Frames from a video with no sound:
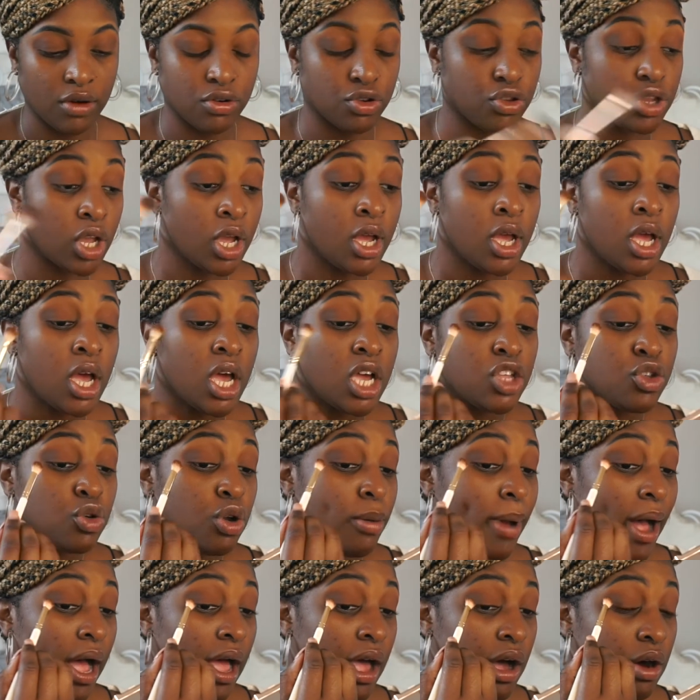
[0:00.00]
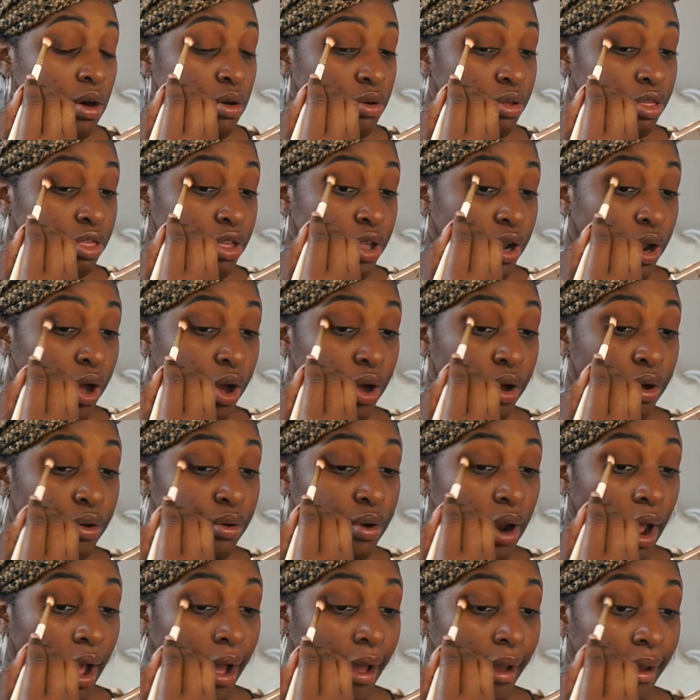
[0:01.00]
It's all about health, you know,
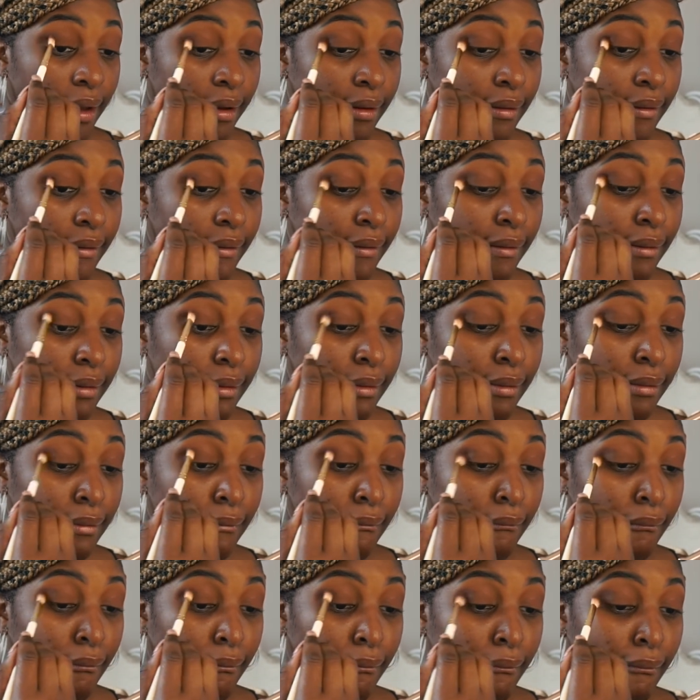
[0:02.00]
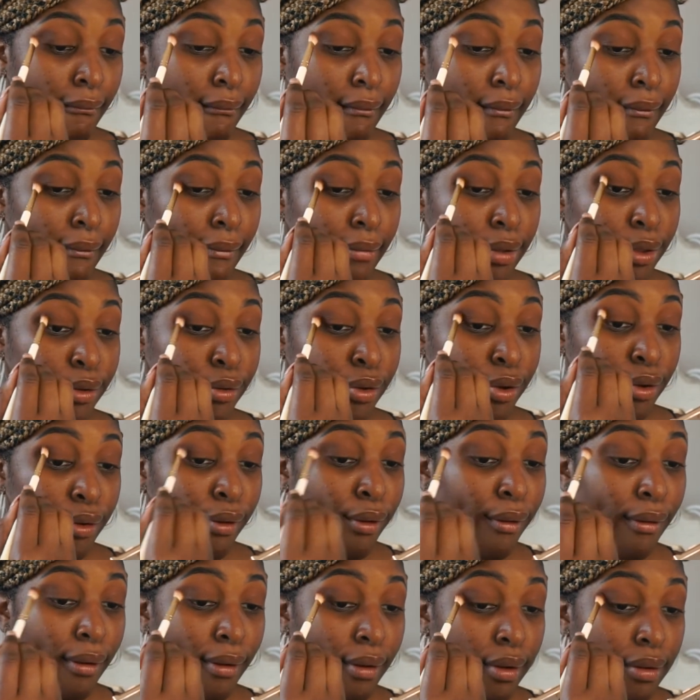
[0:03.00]
like, you can
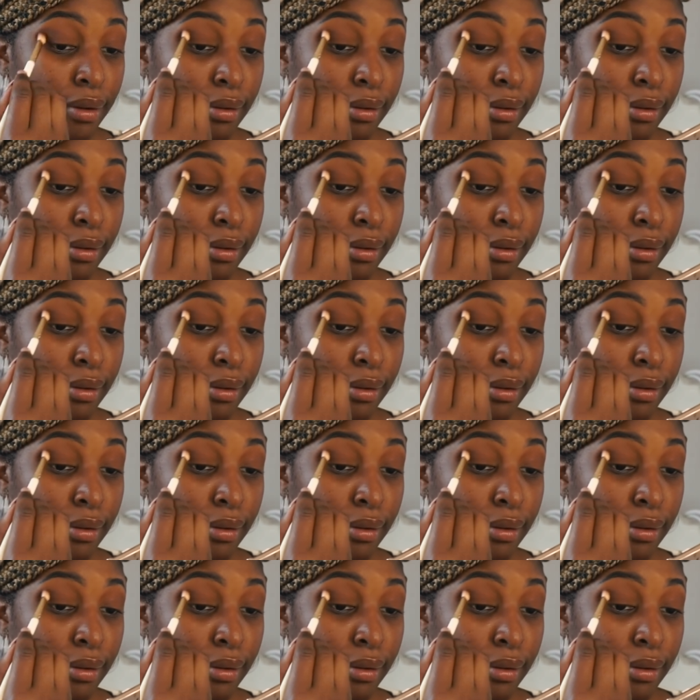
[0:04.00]
look